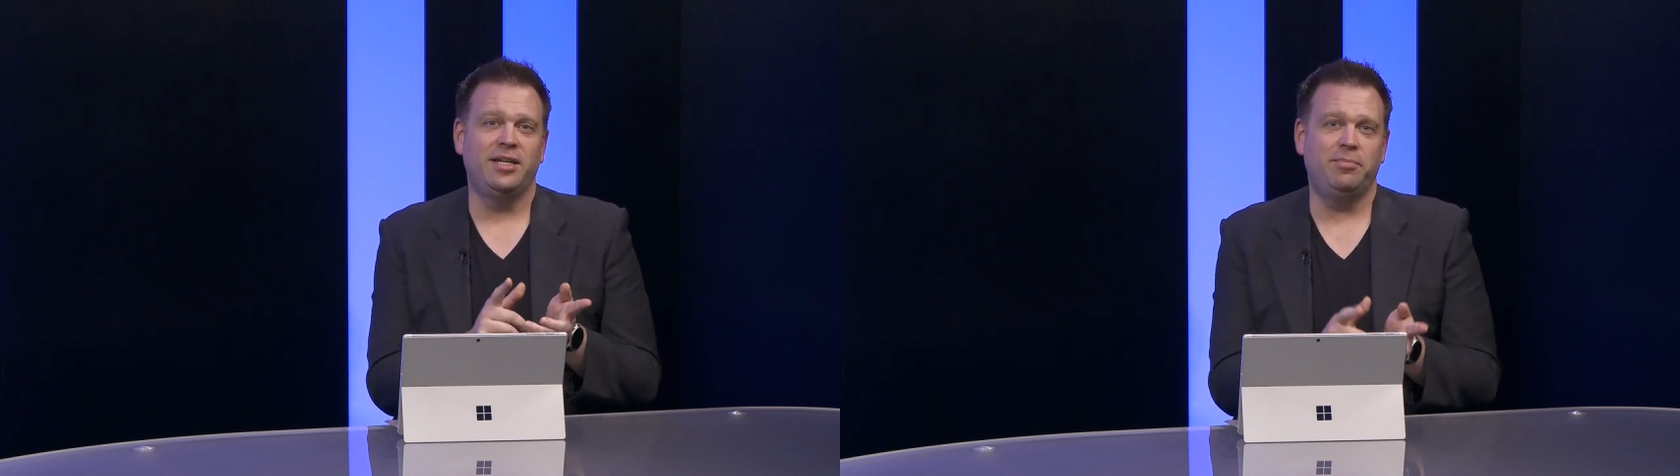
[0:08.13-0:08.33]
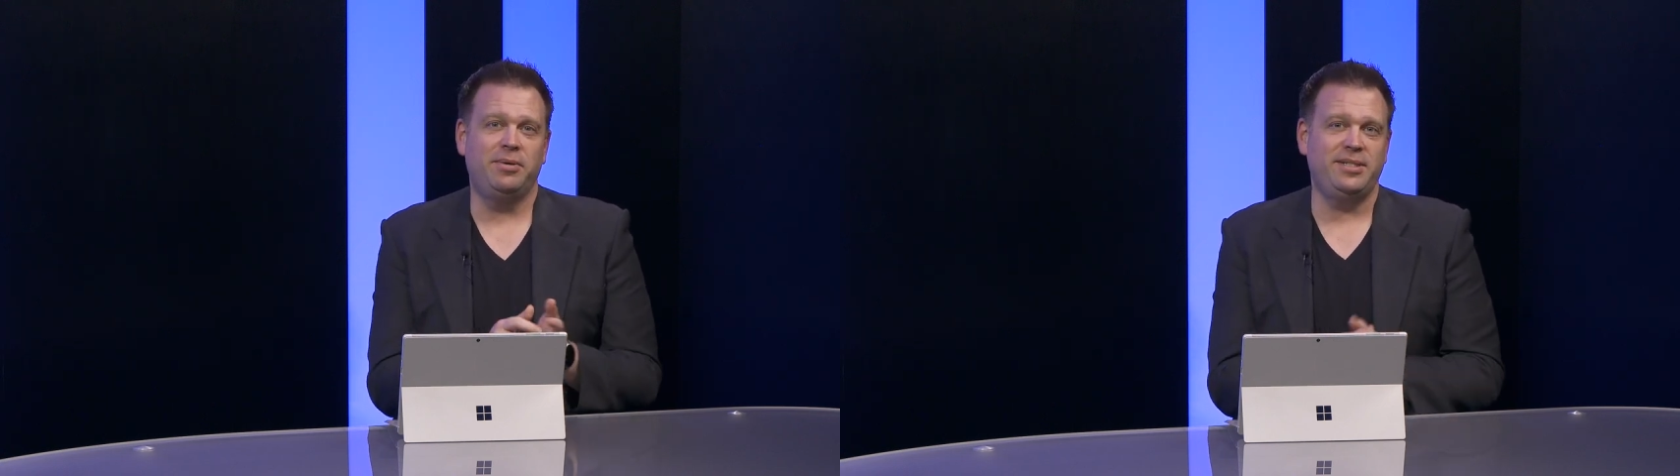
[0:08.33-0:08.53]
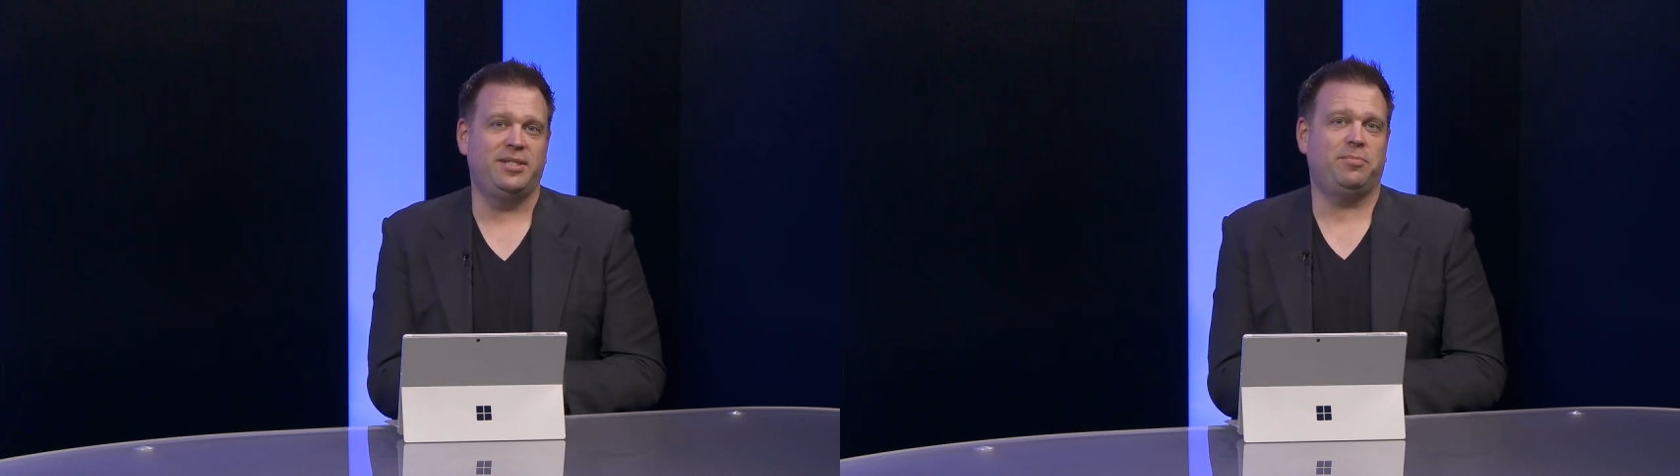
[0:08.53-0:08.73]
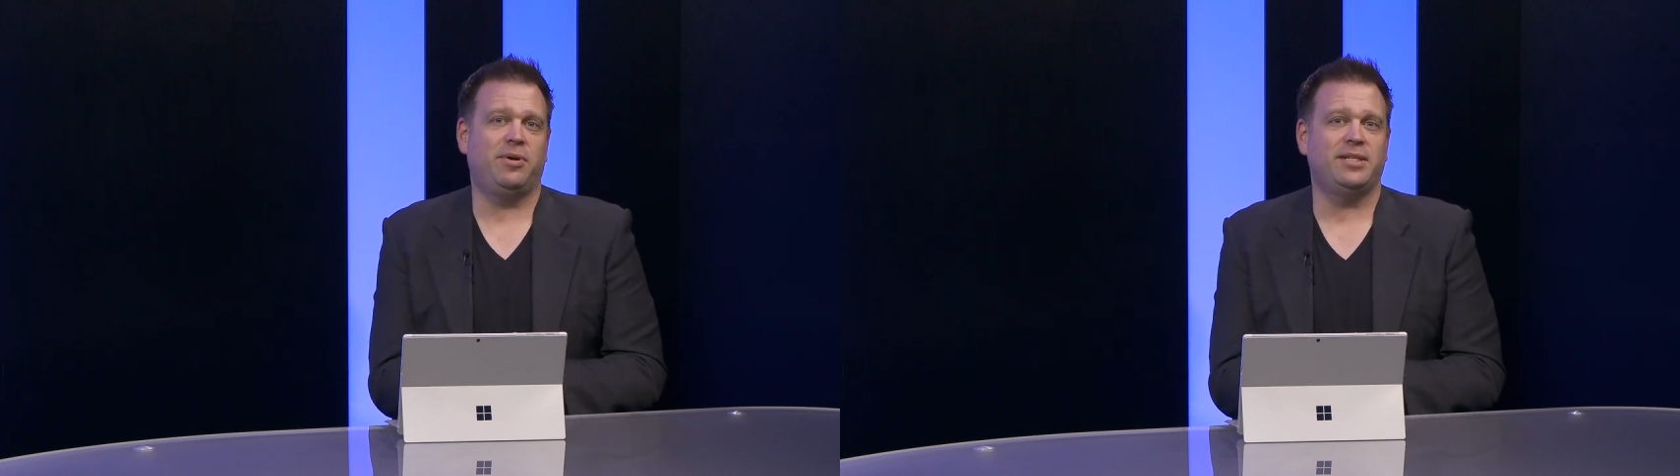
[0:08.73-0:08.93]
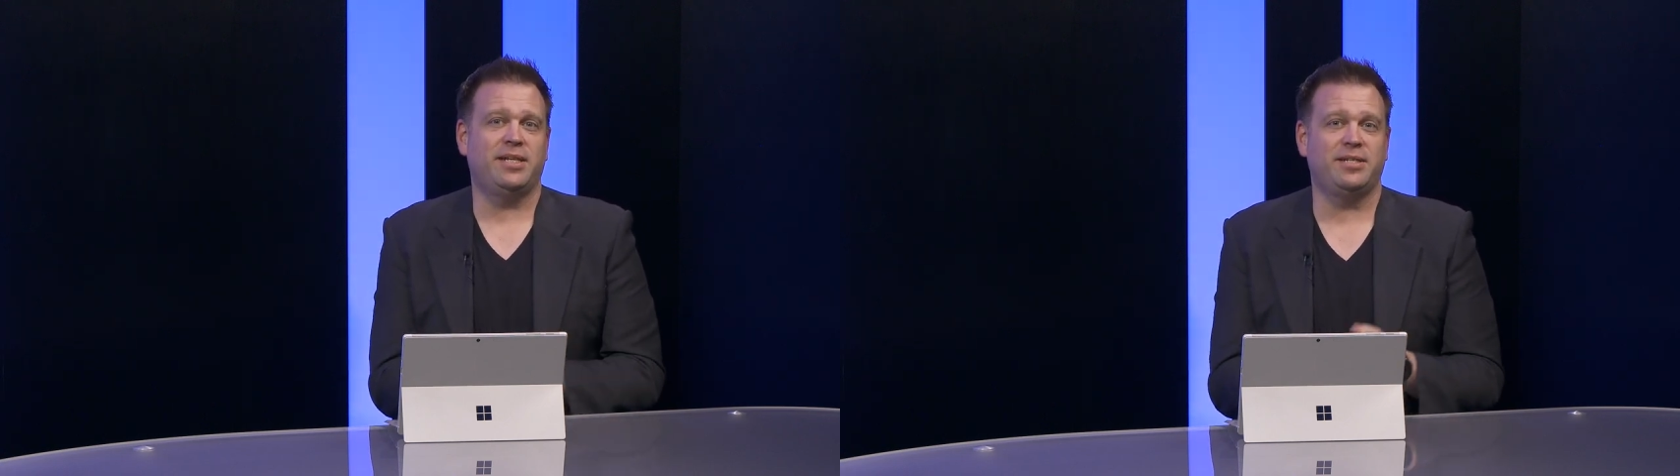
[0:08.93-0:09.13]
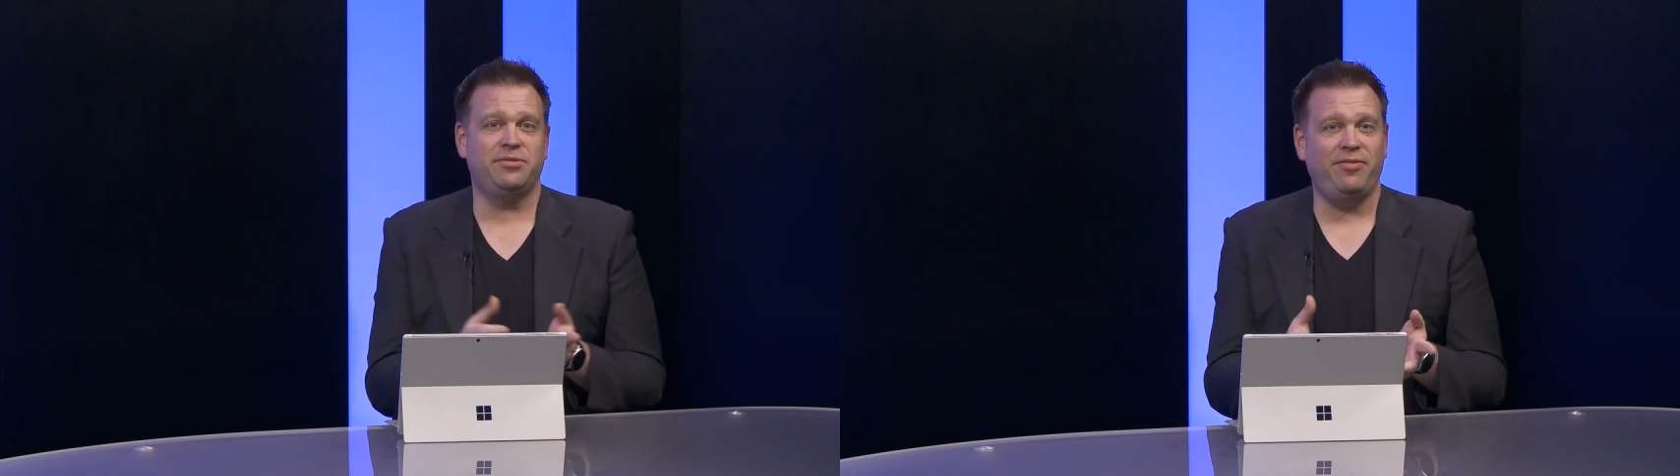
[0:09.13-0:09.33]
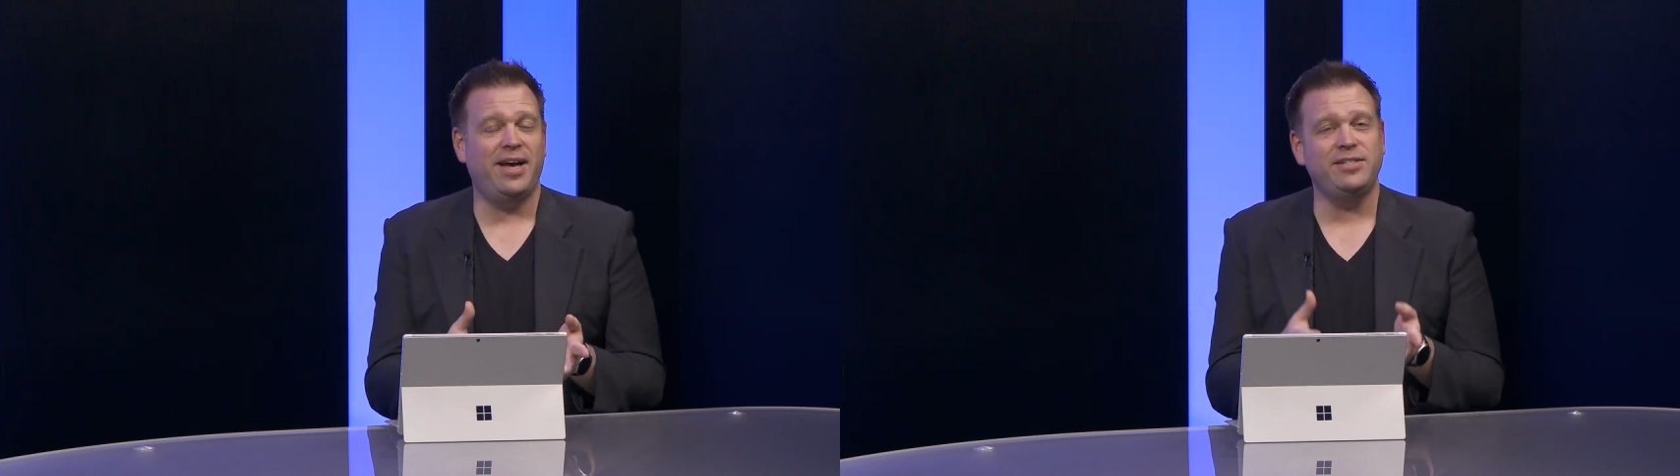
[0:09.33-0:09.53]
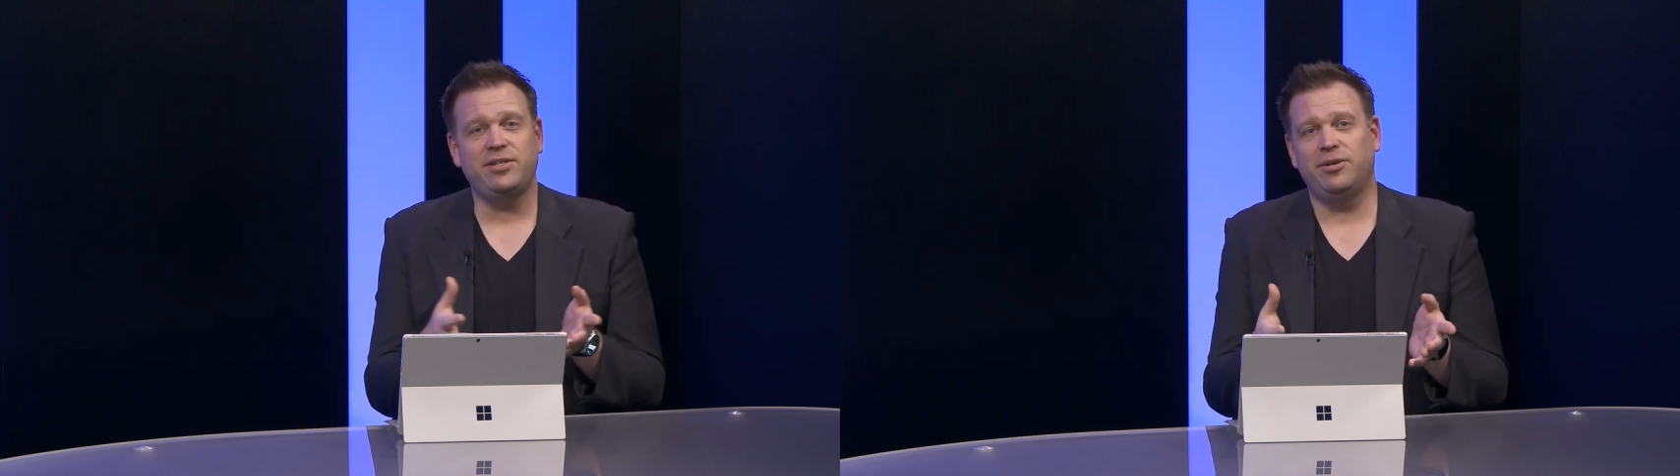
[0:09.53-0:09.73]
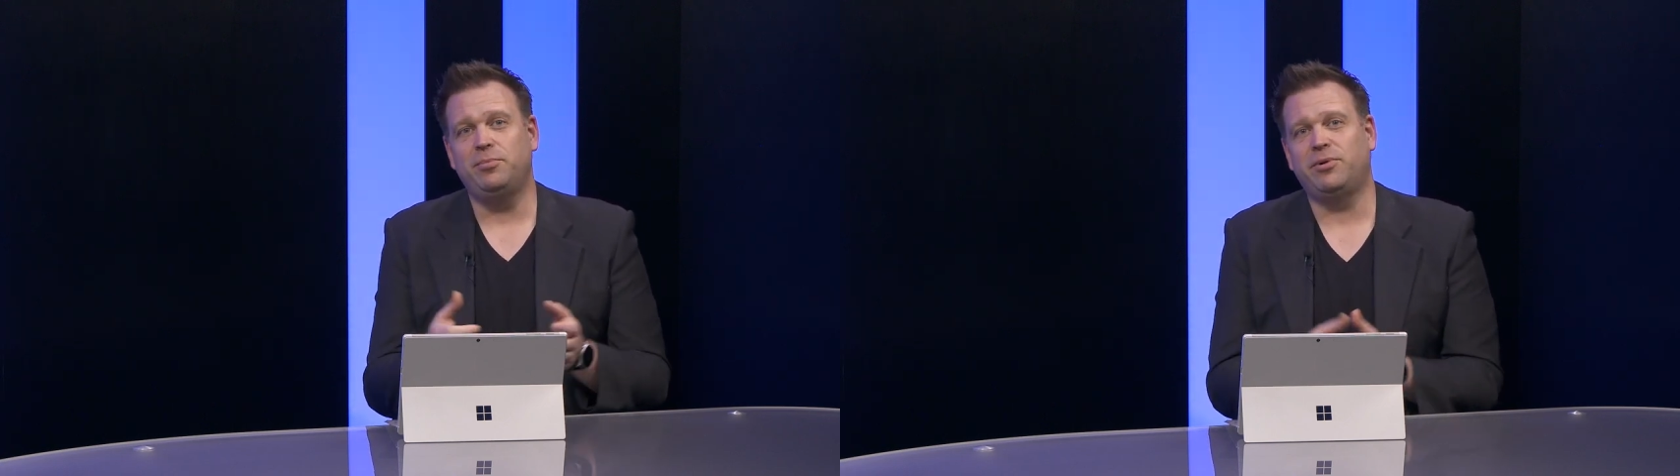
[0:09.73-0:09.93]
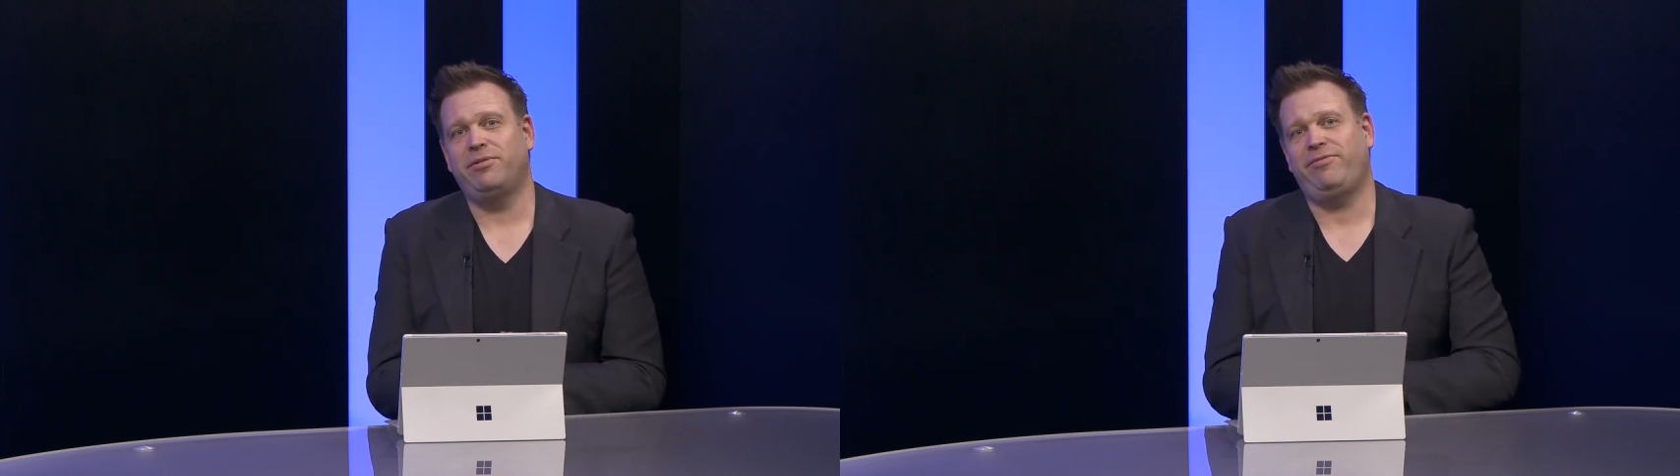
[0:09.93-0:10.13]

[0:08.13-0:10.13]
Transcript: to business processes faster and more